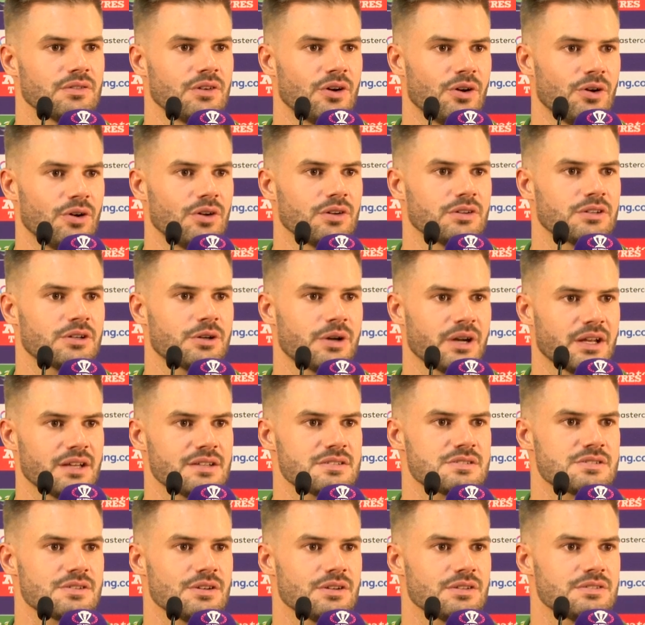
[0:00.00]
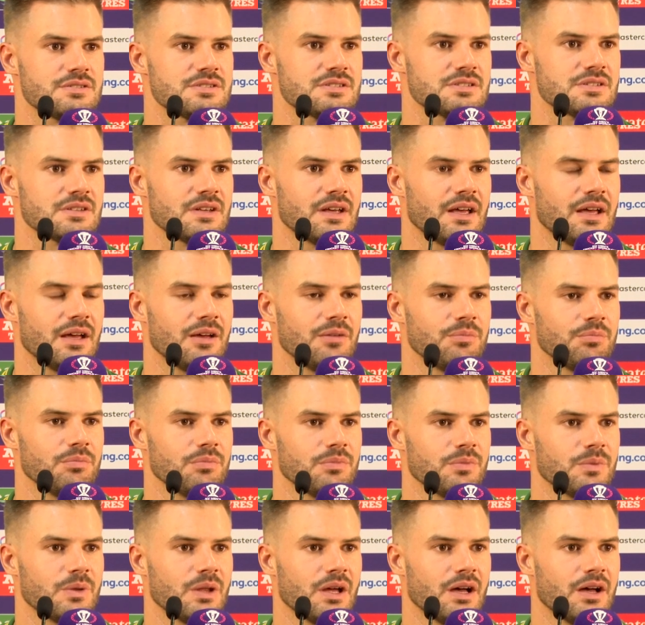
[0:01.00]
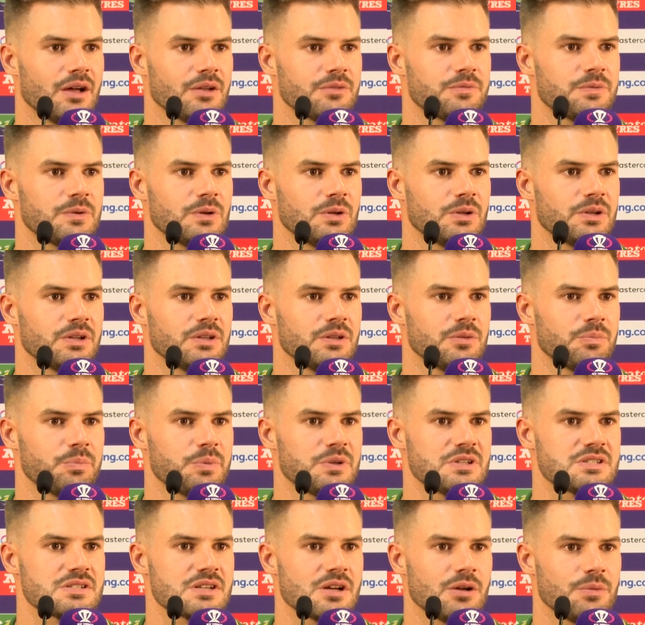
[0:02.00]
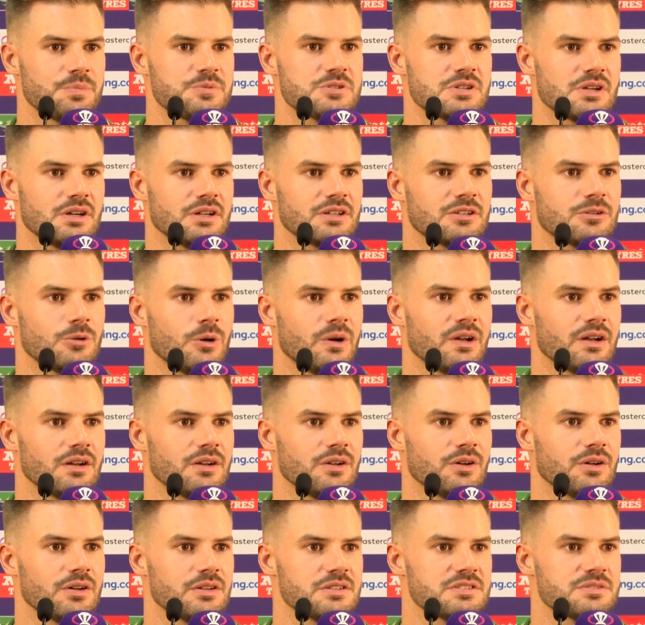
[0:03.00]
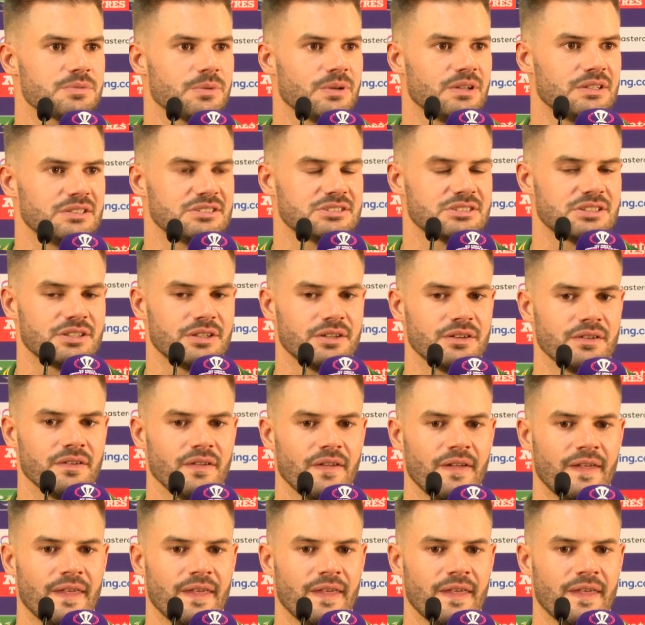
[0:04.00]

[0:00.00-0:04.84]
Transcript: hard cricket shots, the outfield and the pitch helps you out quite a lot as well. So